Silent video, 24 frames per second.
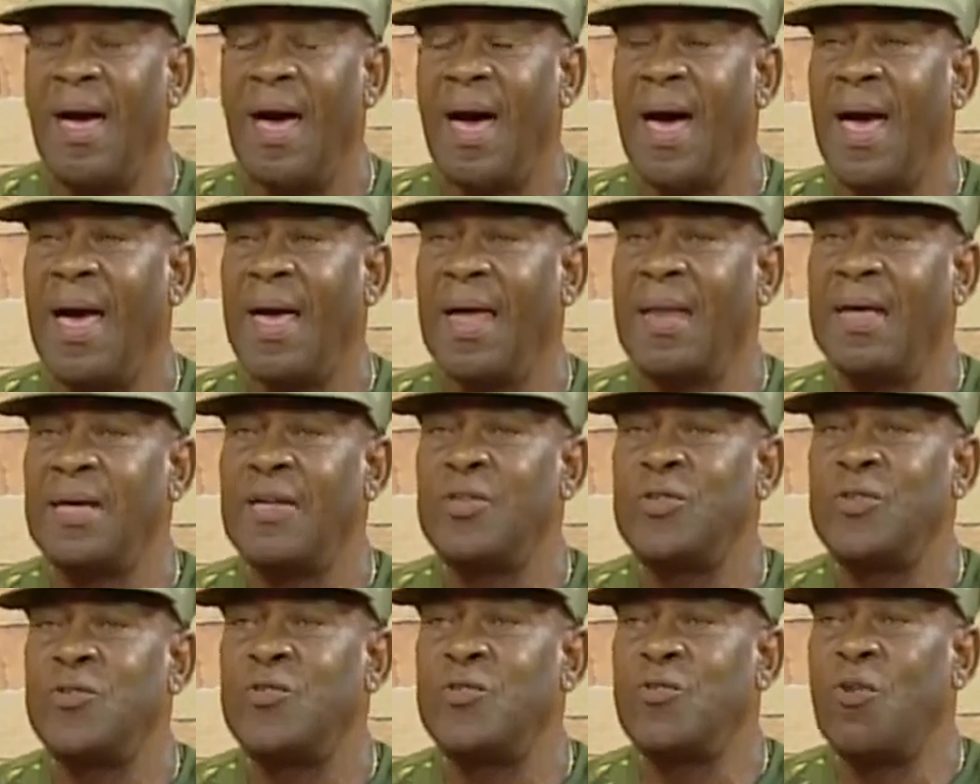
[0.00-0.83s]
either
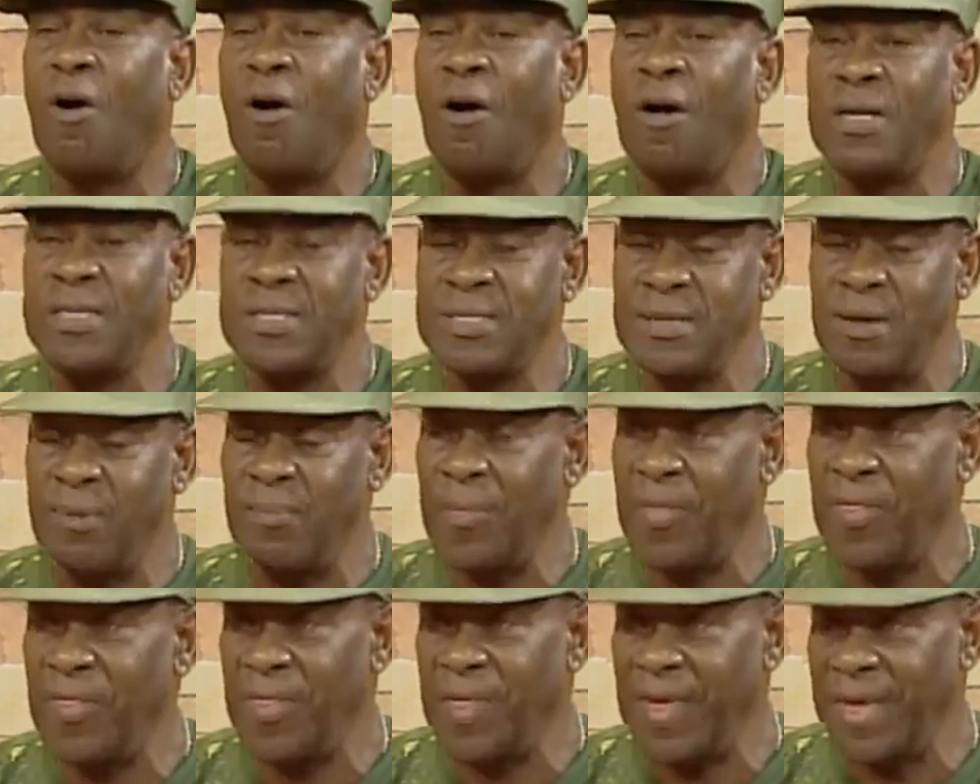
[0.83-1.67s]
draw
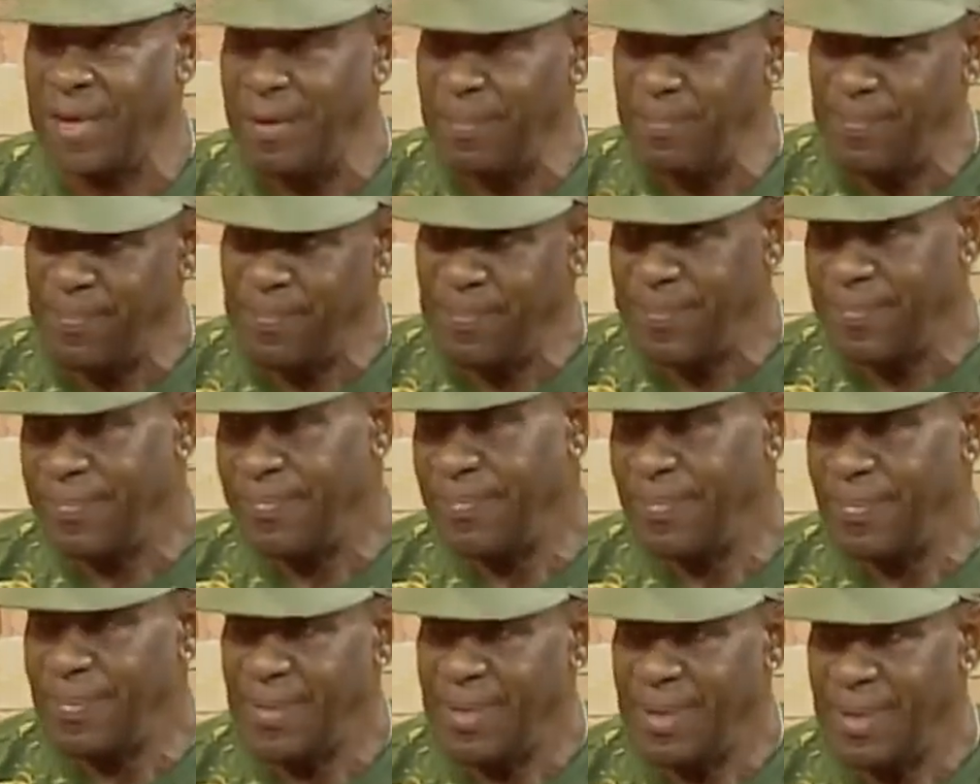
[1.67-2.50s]
something
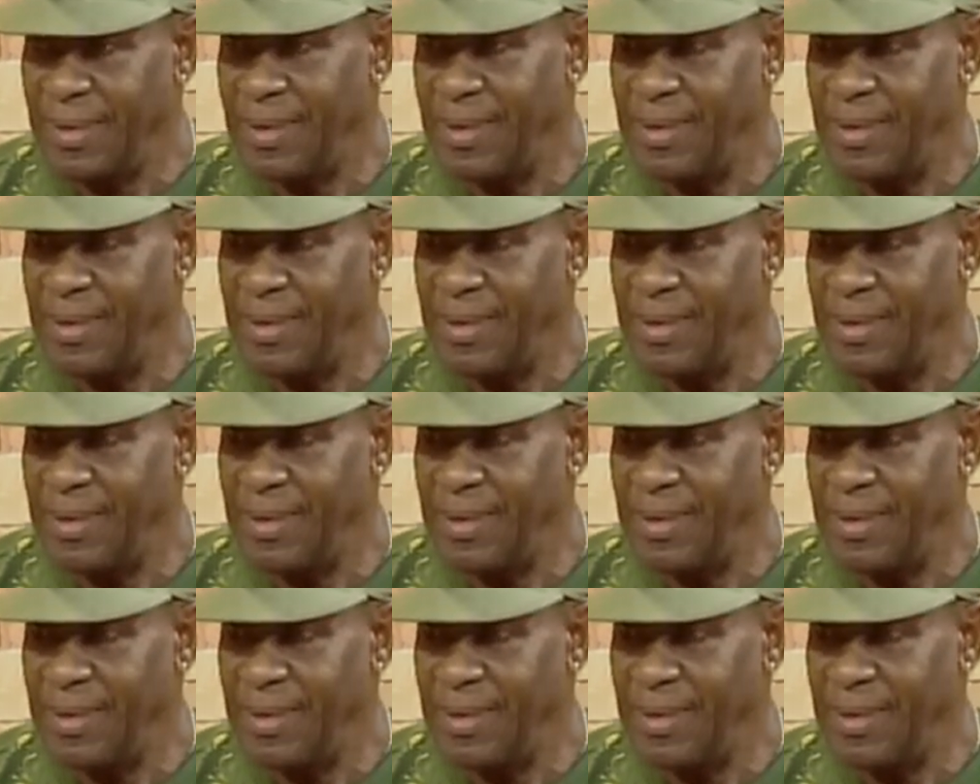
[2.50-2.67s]
mm -hmm.